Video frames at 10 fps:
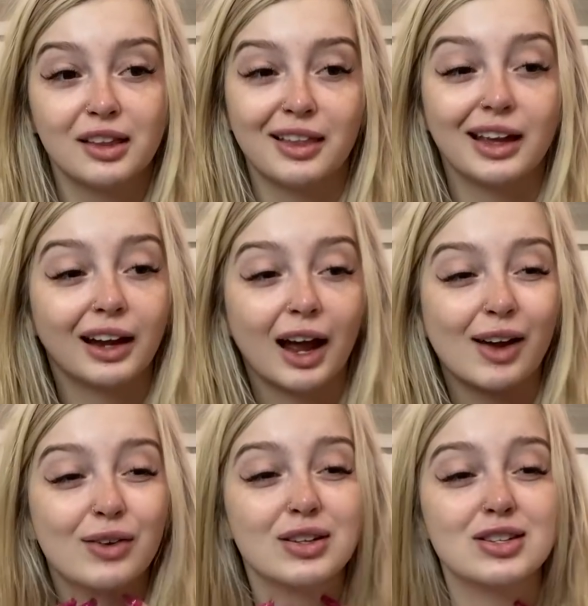Like,
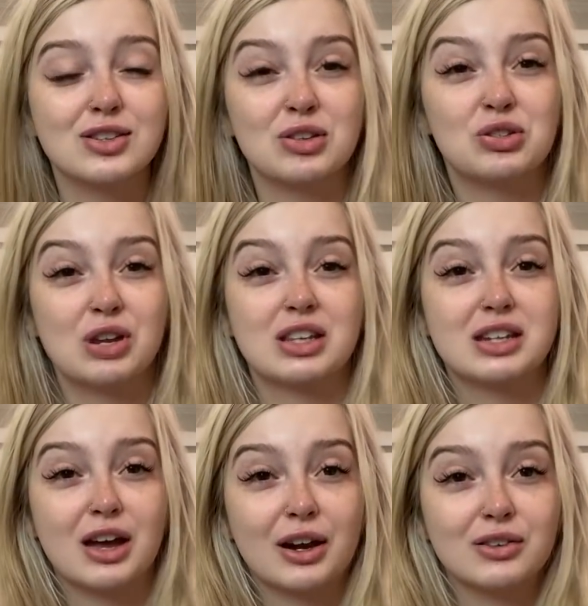I was so
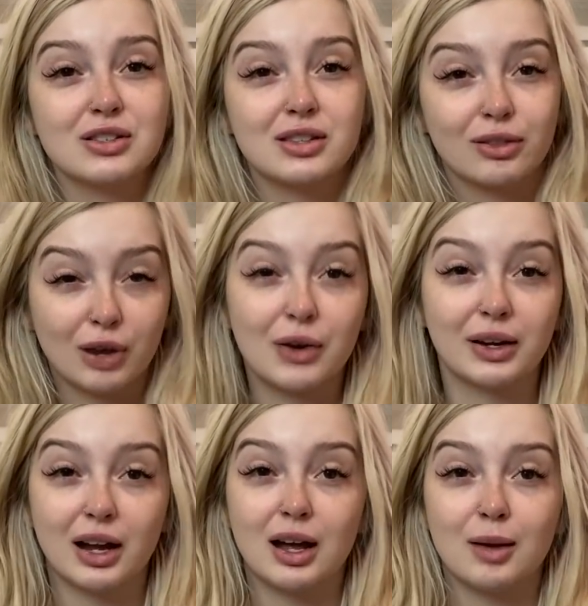stressed out, I was
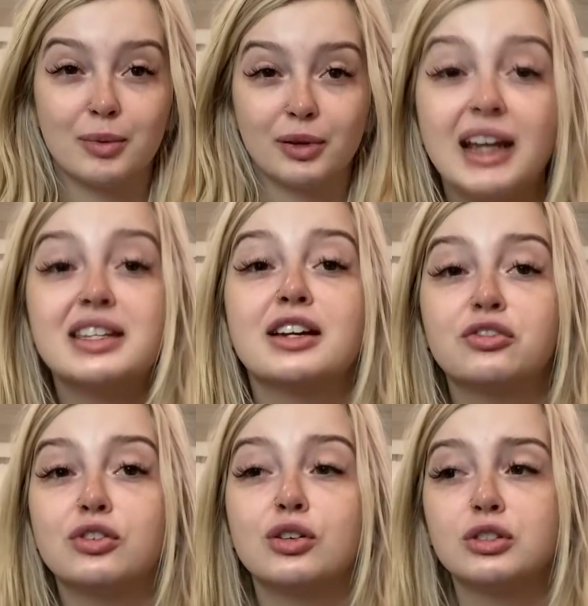throwing up. I
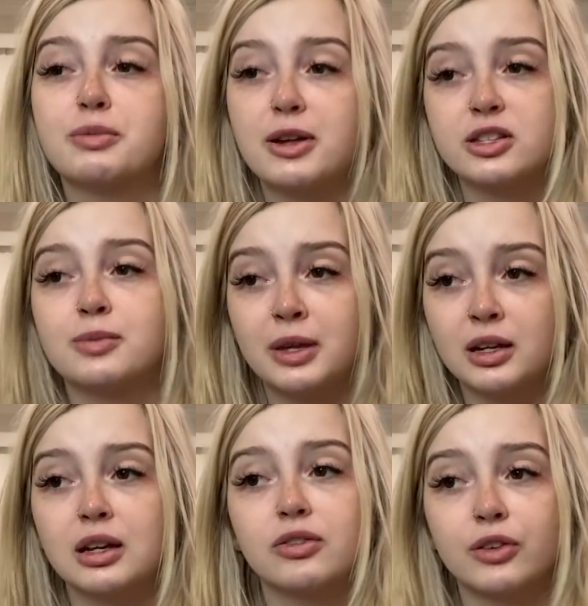take full
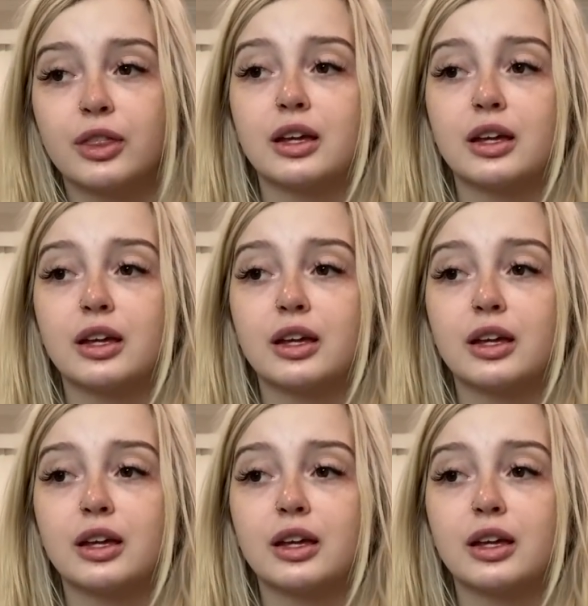responsibility for